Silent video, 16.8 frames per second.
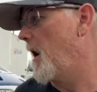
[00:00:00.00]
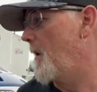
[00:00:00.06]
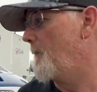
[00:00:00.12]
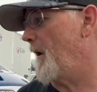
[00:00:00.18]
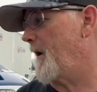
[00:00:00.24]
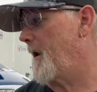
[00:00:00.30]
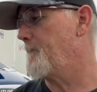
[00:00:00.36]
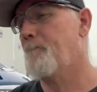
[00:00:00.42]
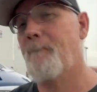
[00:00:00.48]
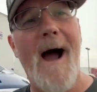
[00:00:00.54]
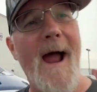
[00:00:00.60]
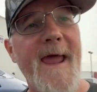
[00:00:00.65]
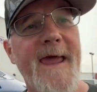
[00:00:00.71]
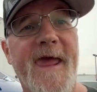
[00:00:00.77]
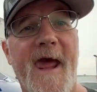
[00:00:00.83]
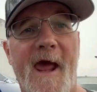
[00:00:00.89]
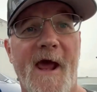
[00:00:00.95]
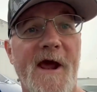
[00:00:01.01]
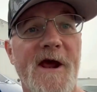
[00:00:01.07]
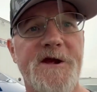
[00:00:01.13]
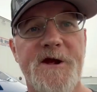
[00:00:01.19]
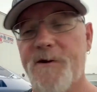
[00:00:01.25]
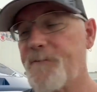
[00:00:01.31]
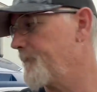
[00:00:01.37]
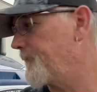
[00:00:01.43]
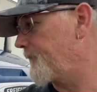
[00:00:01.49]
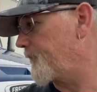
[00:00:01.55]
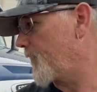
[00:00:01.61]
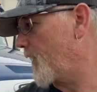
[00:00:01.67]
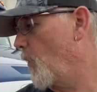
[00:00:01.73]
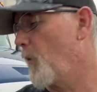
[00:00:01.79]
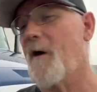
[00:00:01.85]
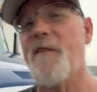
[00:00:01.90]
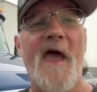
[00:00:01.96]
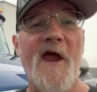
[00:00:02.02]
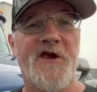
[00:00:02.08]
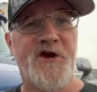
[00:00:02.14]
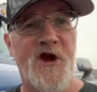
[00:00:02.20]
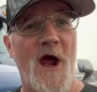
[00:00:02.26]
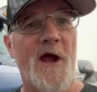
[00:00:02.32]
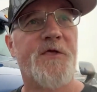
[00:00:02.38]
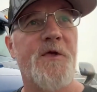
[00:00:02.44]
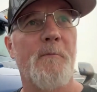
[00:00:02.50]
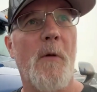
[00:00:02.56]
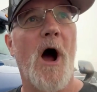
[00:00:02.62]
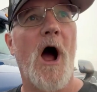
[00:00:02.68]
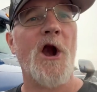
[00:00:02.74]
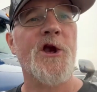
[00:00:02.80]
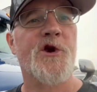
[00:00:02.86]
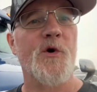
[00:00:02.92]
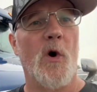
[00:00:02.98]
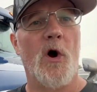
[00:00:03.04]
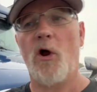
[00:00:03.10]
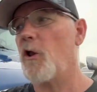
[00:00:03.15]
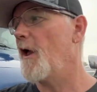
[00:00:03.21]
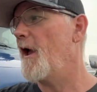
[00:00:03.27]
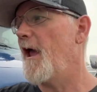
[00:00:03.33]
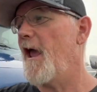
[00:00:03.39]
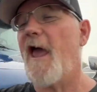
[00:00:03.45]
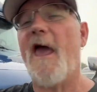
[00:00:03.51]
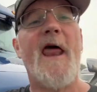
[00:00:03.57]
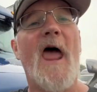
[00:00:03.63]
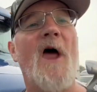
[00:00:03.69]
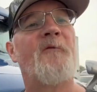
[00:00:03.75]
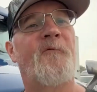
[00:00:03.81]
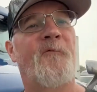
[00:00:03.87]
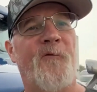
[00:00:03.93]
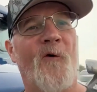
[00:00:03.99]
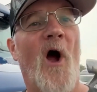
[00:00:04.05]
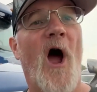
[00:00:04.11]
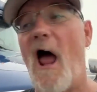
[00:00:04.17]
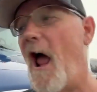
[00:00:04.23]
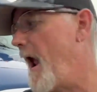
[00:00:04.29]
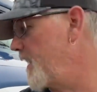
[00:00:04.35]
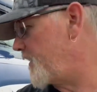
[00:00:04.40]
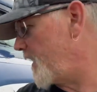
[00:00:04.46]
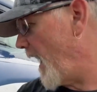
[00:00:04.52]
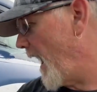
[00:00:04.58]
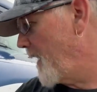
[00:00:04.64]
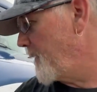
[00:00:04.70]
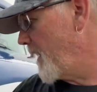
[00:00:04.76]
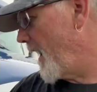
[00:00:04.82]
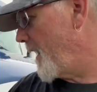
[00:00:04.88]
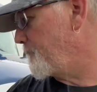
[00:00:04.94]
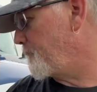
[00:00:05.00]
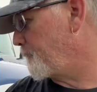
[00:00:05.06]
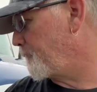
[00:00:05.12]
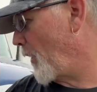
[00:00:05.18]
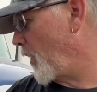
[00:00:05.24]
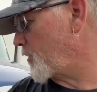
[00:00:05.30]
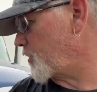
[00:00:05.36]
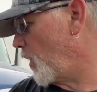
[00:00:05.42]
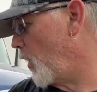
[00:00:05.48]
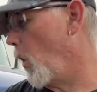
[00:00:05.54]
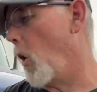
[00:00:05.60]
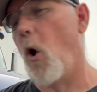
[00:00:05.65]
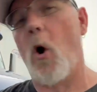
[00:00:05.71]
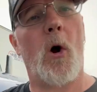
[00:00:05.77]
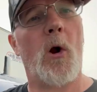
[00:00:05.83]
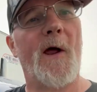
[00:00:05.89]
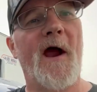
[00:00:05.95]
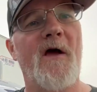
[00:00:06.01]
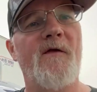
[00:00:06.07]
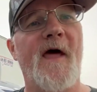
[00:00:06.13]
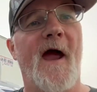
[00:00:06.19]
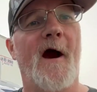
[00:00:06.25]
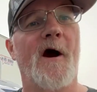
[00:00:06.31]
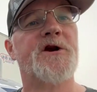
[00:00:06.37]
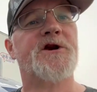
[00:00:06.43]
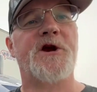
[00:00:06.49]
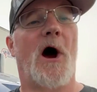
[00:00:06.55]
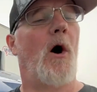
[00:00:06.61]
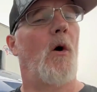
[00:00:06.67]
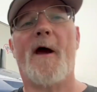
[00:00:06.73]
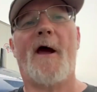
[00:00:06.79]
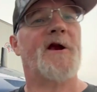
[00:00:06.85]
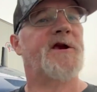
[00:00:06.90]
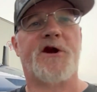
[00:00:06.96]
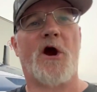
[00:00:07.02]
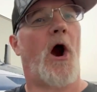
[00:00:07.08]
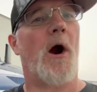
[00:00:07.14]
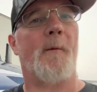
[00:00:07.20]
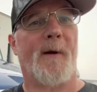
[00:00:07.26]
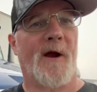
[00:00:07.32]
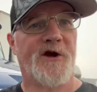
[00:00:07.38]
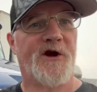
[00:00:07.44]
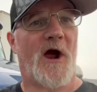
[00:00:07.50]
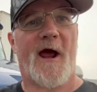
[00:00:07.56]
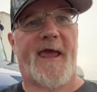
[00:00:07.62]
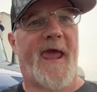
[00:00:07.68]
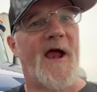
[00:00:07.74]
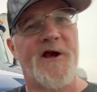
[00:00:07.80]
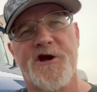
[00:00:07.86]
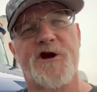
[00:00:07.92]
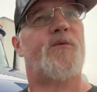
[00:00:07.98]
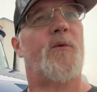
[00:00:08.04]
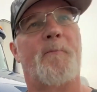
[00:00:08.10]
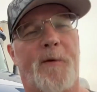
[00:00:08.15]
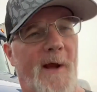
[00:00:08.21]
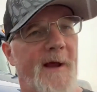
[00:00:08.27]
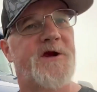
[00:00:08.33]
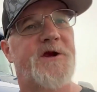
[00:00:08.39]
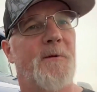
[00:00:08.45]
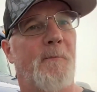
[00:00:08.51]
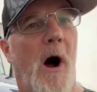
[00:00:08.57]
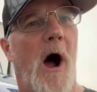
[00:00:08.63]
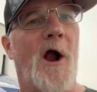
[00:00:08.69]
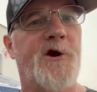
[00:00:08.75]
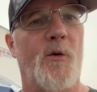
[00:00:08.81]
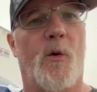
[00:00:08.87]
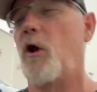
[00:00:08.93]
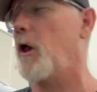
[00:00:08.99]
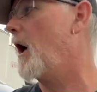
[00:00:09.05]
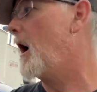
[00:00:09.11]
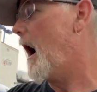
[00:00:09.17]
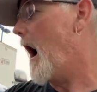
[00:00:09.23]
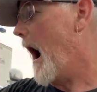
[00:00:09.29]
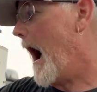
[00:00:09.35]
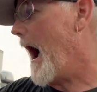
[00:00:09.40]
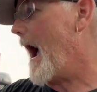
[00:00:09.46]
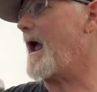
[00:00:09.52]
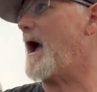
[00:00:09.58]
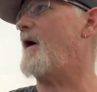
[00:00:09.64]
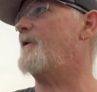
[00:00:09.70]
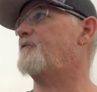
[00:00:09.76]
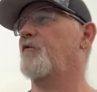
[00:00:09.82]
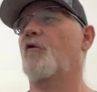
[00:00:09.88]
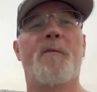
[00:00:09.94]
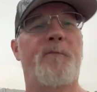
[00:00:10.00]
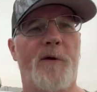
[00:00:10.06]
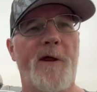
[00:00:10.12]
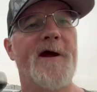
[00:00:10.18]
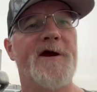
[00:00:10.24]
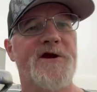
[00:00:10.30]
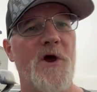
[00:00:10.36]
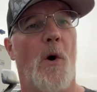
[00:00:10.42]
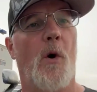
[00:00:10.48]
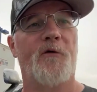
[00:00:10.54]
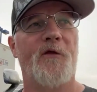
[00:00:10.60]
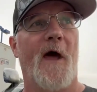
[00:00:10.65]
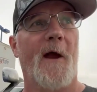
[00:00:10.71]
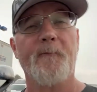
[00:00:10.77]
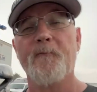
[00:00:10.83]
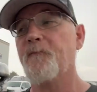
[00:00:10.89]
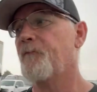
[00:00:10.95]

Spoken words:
But in my case, when they checked the module, it had fried and had burnt a hole in there, so it's garbage. I can't just replace the module. I have to replace the whole thing.